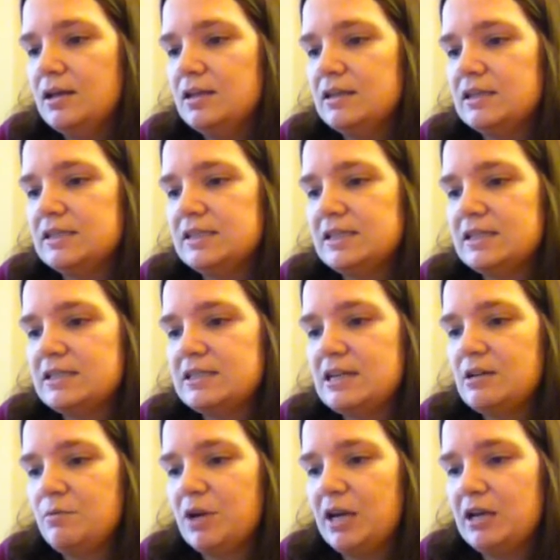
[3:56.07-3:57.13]
The
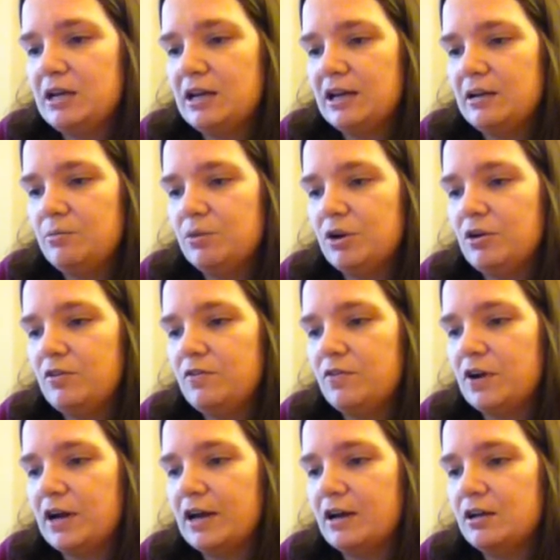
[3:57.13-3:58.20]
16 by 9
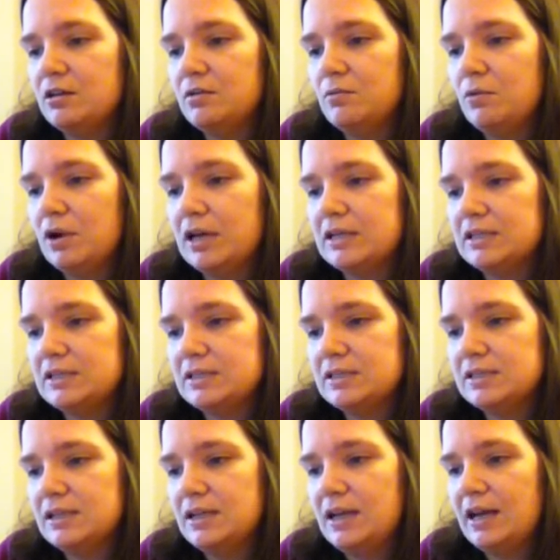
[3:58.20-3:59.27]
profile
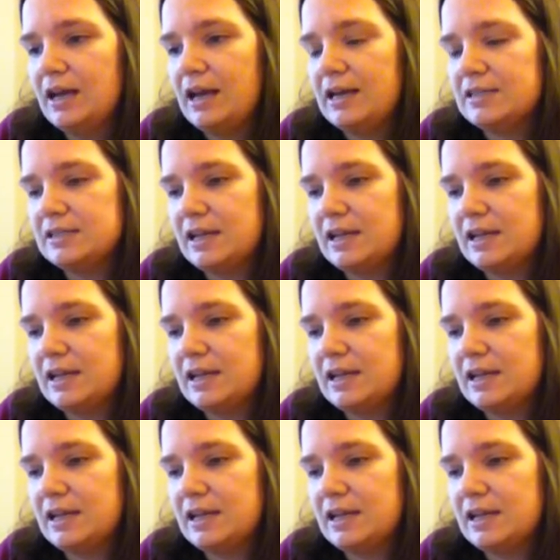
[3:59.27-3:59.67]
was as